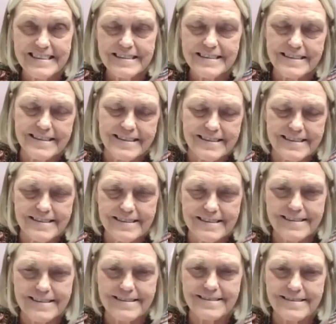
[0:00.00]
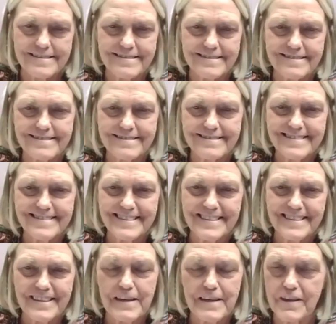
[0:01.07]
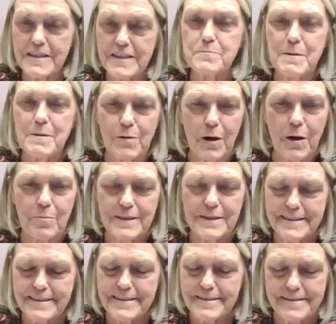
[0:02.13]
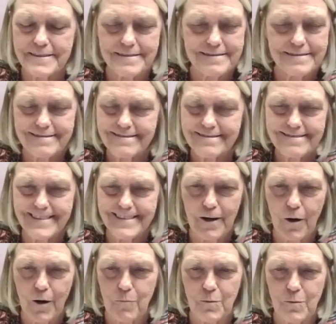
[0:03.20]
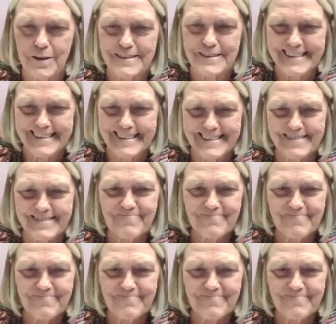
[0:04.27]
Yeah, it's investment properties, no home warranties.